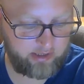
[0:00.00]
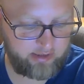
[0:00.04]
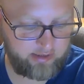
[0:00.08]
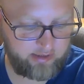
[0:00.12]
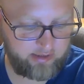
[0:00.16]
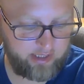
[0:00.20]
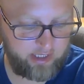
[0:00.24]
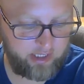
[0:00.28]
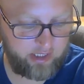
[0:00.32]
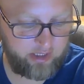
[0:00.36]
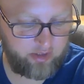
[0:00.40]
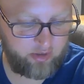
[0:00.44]
and
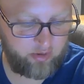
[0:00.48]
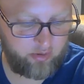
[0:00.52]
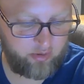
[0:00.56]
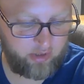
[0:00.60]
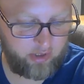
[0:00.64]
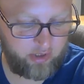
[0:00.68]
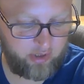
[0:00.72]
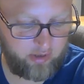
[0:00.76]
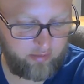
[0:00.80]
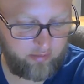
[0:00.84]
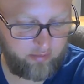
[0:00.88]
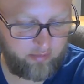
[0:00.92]
said to
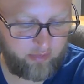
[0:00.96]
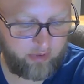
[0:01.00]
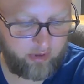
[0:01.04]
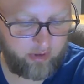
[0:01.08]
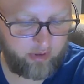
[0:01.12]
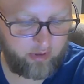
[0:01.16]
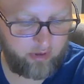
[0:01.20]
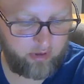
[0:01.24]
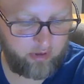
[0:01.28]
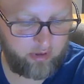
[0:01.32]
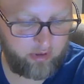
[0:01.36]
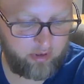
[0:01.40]
him,
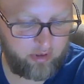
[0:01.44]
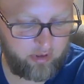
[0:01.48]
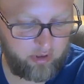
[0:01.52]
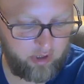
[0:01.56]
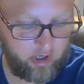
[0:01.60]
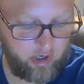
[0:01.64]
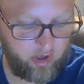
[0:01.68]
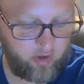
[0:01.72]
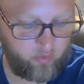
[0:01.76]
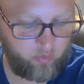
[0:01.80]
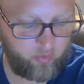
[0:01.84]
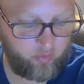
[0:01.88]

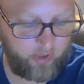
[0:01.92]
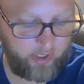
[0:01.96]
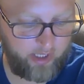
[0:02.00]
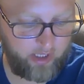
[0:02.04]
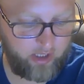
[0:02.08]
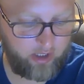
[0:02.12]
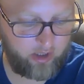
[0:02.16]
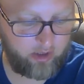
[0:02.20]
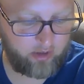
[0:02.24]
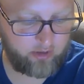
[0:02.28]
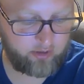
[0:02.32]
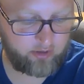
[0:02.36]
'Are we
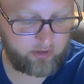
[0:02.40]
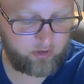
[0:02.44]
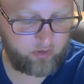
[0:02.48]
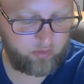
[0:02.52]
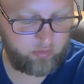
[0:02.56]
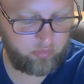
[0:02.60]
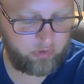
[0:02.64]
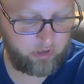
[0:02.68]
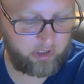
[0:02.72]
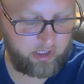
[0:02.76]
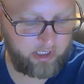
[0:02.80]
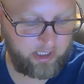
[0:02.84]
also
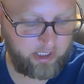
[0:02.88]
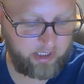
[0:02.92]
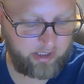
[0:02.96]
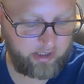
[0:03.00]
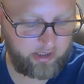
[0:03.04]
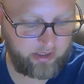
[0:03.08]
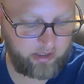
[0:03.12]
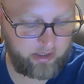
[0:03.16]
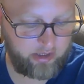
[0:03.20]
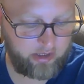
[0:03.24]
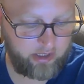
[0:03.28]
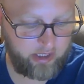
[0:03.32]

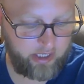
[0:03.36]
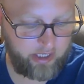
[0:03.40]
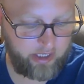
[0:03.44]
blind?'